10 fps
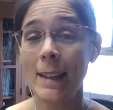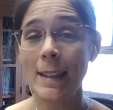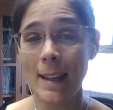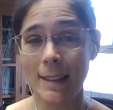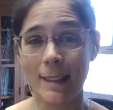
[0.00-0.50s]

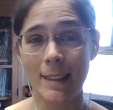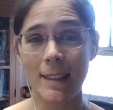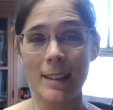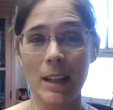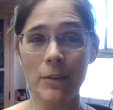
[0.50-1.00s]
Yes,
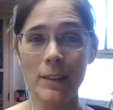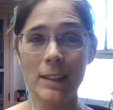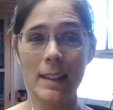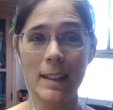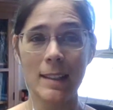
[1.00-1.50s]
there
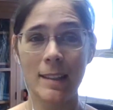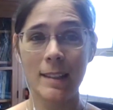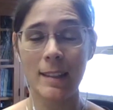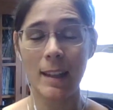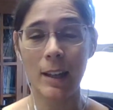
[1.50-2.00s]
definitely is.